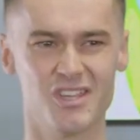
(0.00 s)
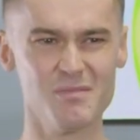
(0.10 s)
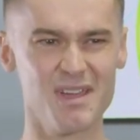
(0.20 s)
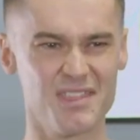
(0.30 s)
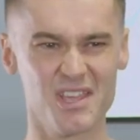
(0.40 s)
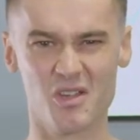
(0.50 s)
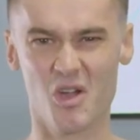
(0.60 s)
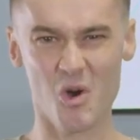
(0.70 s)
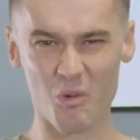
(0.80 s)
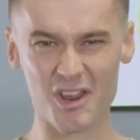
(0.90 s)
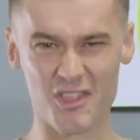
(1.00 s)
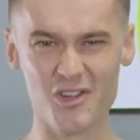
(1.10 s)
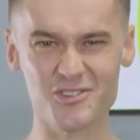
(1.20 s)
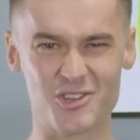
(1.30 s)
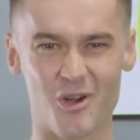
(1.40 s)
You might think, what are
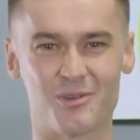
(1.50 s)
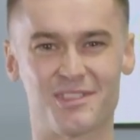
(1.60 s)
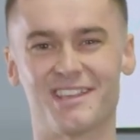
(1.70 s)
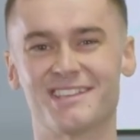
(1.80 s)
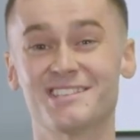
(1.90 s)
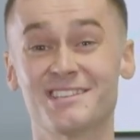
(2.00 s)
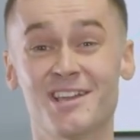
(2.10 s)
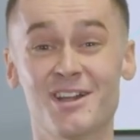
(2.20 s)
those gold things?